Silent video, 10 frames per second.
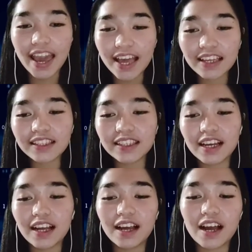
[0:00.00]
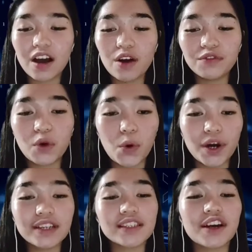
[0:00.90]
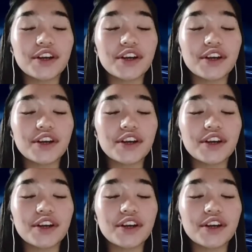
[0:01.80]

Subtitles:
And of course,